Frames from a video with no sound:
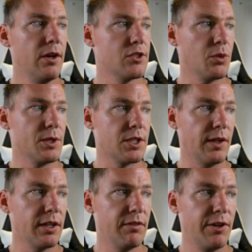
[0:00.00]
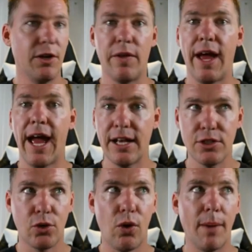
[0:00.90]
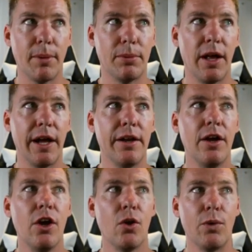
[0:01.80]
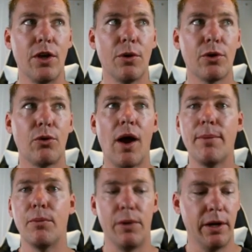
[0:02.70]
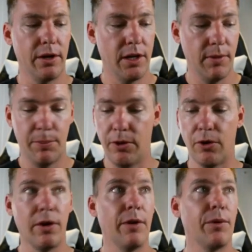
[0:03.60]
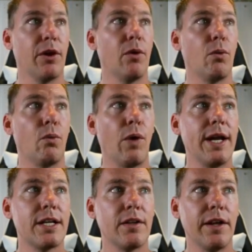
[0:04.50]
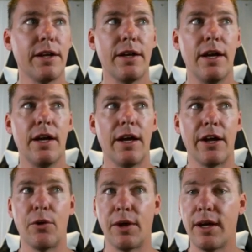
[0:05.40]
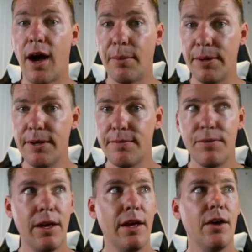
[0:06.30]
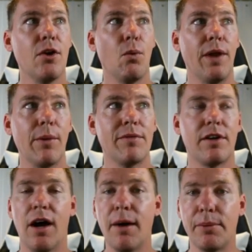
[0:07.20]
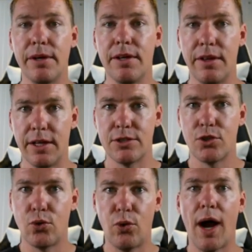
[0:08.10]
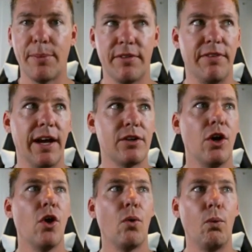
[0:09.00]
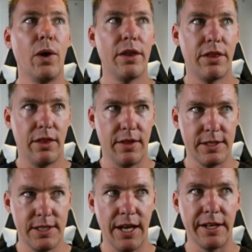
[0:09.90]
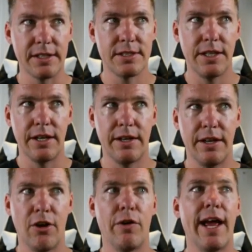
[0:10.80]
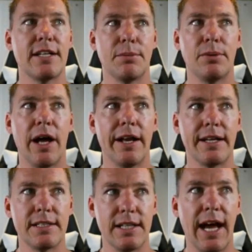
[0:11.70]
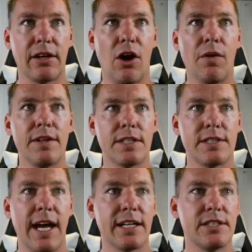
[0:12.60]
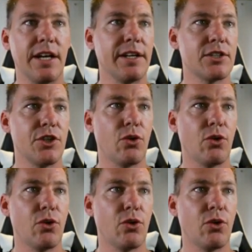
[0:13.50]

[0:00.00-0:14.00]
so we select the video that has the crop applied, we go to crop and we come up here and we go right click and go to copy. Well, now we've copied this crop effect with the settings that it already has applied, all these exact settings to